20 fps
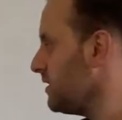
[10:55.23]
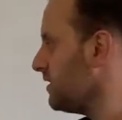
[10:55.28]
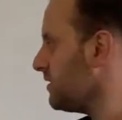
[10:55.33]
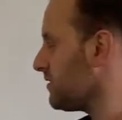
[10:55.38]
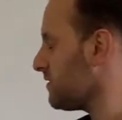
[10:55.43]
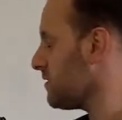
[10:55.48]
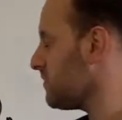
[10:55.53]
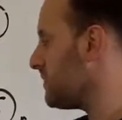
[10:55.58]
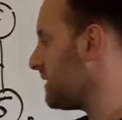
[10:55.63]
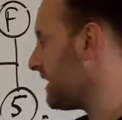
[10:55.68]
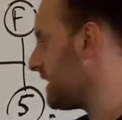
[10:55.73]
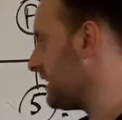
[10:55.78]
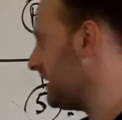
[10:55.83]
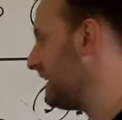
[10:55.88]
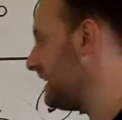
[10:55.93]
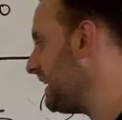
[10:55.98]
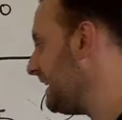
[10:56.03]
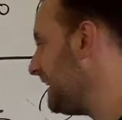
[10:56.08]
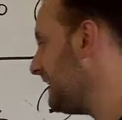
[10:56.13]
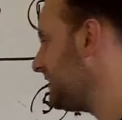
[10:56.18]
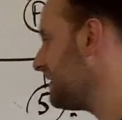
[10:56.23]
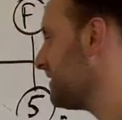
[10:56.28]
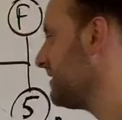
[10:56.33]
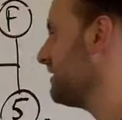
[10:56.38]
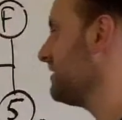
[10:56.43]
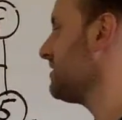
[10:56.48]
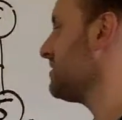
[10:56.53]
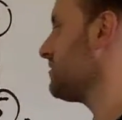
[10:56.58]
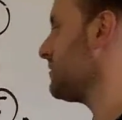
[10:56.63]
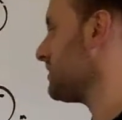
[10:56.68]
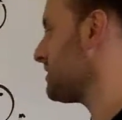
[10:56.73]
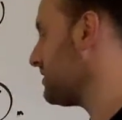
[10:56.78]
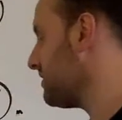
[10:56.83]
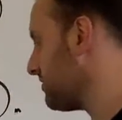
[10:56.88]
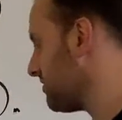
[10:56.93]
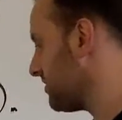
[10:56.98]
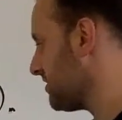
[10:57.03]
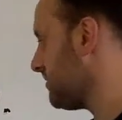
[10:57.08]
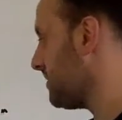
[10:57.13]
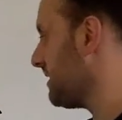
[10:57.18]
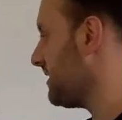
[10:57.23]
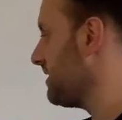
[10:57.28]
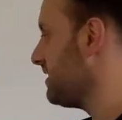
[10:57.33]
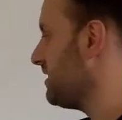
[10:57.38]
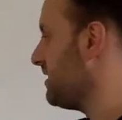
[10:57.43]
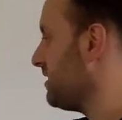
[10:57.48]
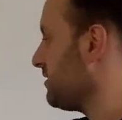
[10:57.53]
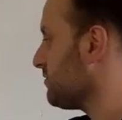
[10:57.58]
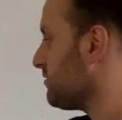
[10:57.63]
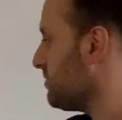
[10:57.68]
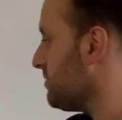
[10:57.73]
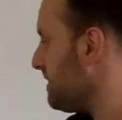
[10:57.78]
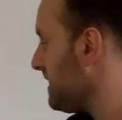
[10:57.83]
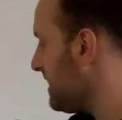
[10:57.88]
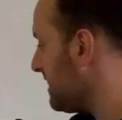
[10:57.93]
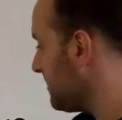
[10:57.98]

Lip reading: From being a lead to a customer, repeat